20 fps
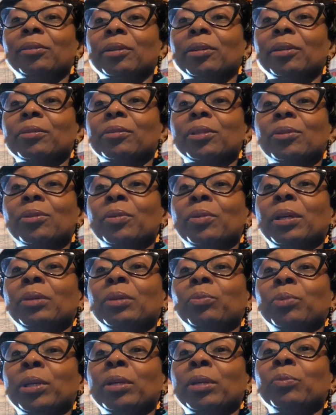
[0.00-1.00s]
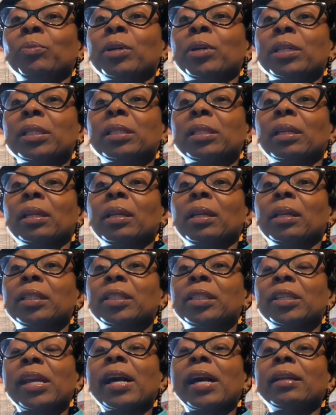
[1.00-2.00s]
So it was
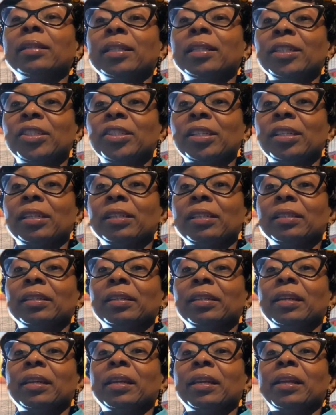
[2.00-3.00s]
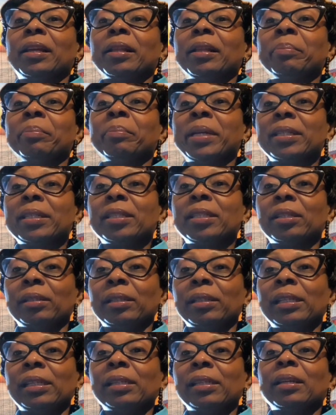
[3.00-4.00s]
challenging
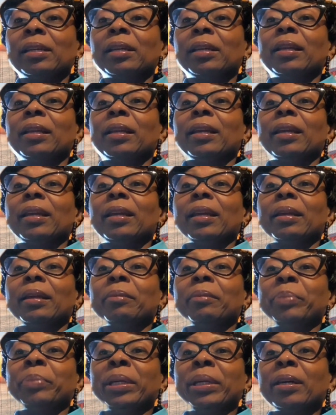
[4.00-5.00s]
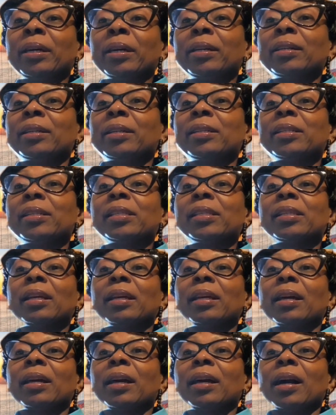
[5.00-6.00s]
mentally because
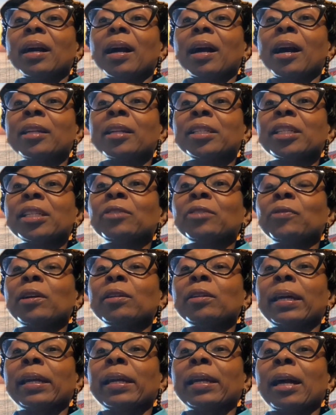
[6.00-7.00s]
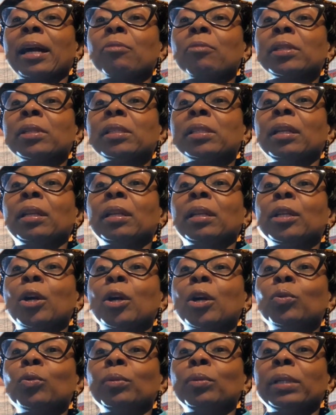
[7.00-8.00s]
I just felt like I was
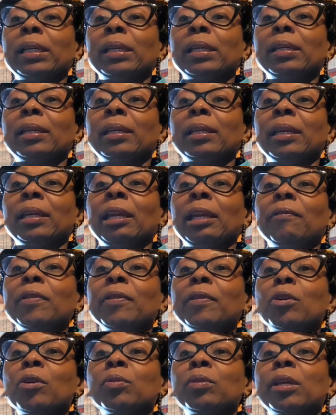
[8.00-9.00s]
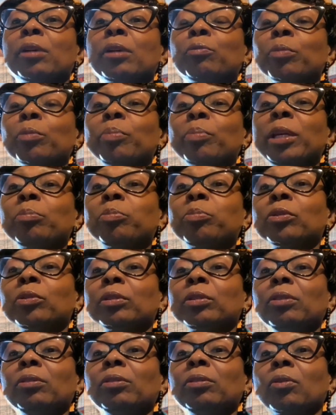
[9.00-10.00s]
lonely. Even though there were people,
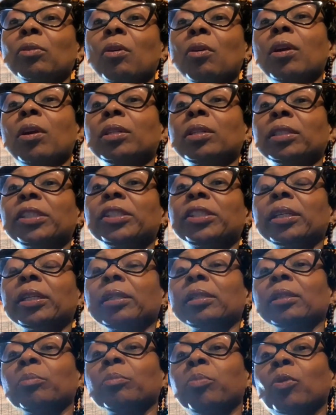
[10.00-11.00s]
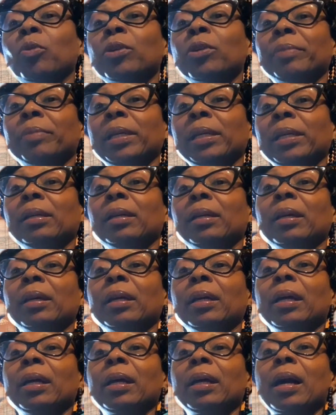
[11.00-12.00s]
calling and checking up on me,
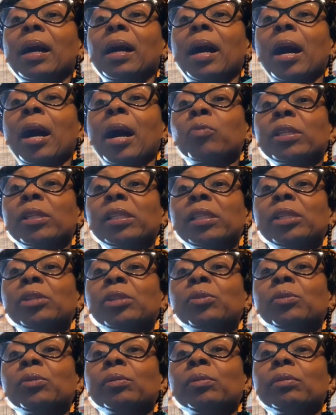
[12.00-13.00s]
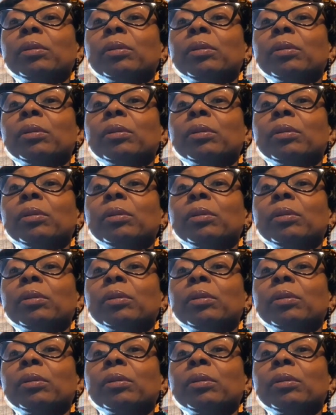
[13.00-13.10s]
I was still